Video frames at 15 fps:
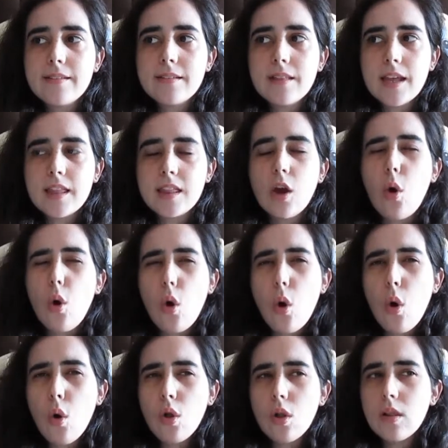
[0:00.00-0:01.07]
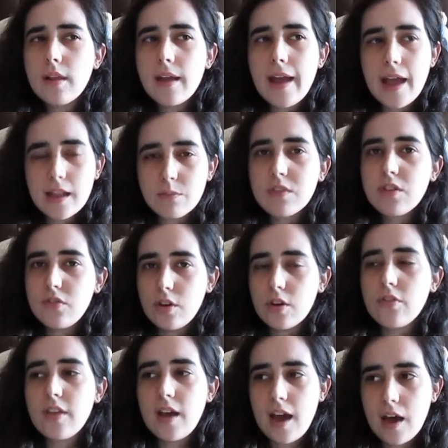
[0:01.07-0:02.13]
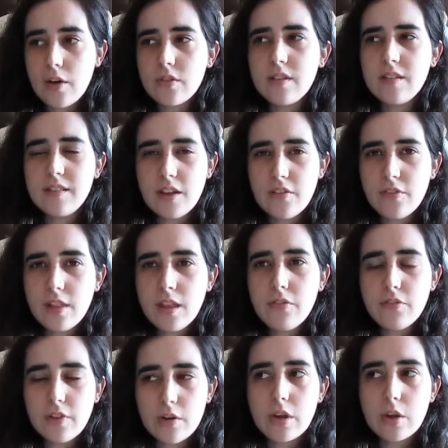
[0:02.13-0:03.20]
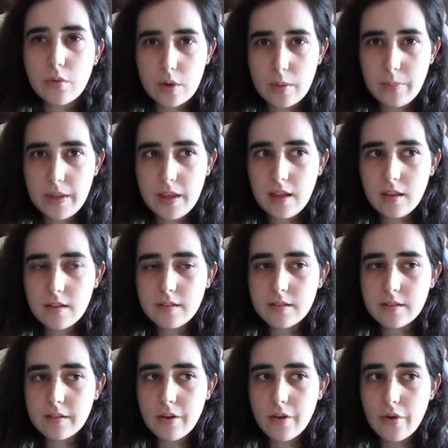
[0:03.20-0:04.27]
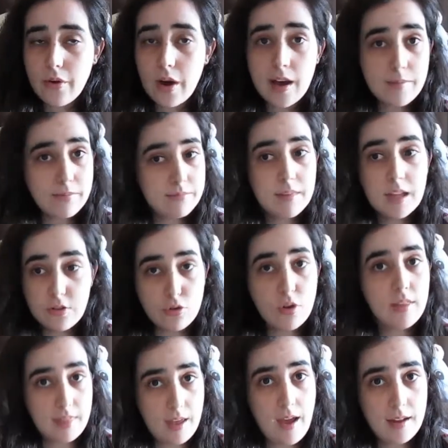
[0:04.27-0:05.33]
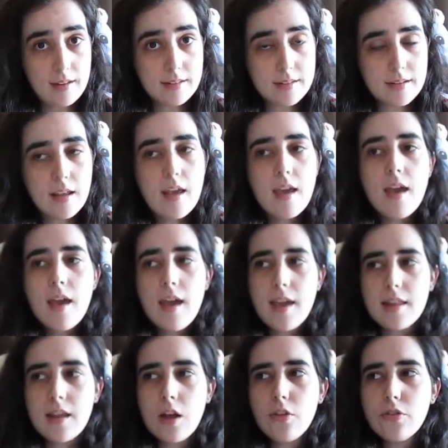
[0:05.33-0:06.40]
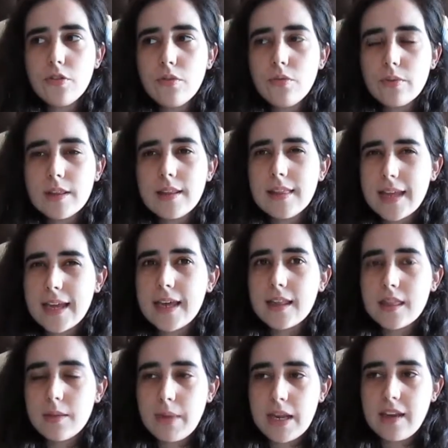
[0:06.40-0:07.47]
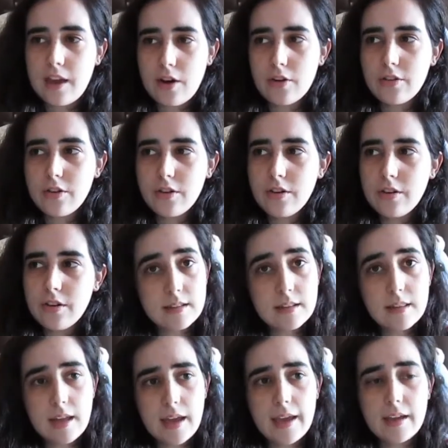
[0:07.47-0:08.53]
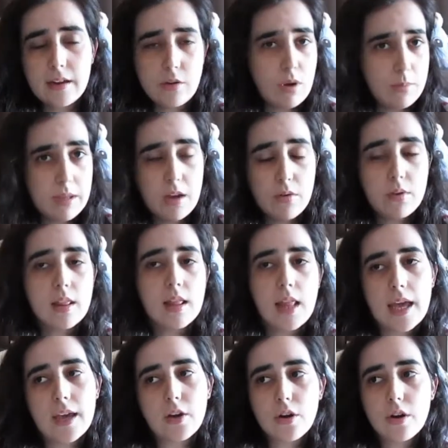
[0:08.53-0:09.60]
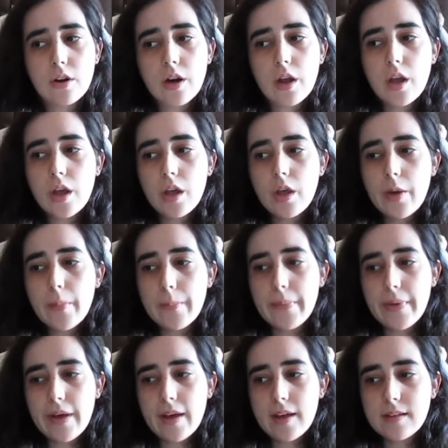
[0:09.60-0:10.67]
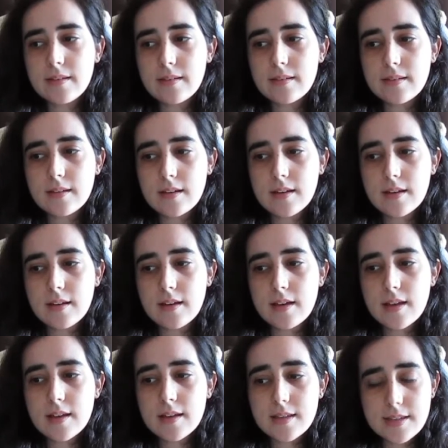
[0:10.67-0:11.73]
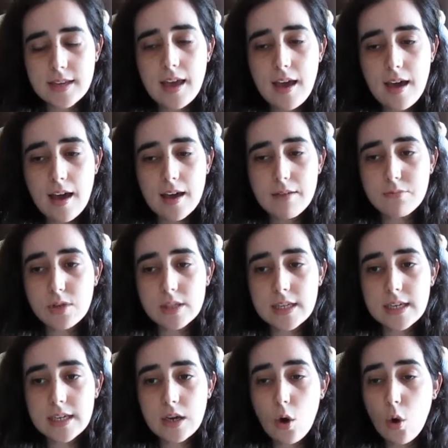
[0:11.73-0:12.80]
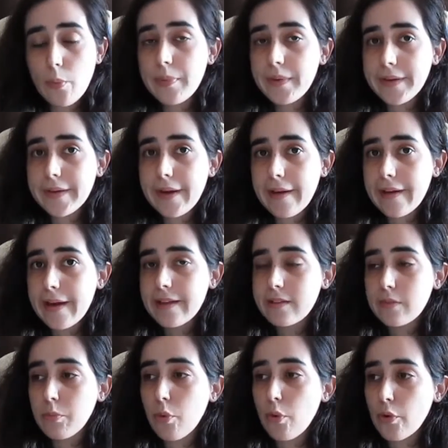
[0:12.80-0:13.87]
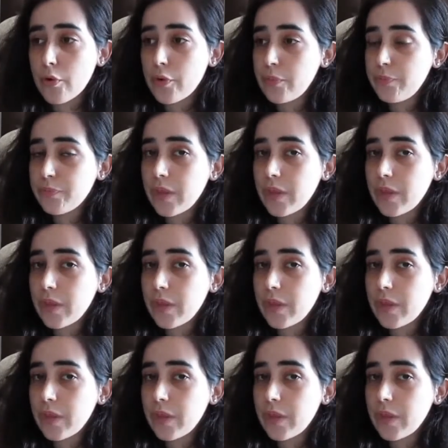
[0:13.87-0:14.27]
like the whole atmosphere of the house is definitely very creepy, so I'm enjoying that. And I also really like the main character, like Noemi, I really like her. But yeah, I'm really hoping I get more